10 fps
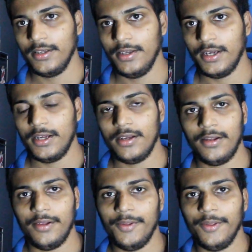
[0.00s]
yeah,
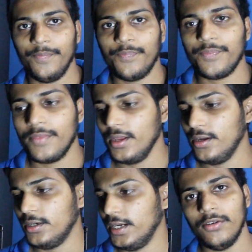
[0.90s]

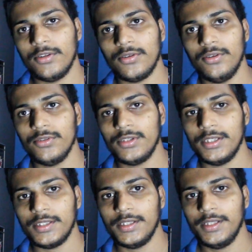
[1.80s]
he also
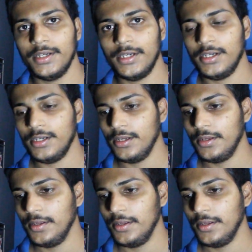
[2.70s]
uses the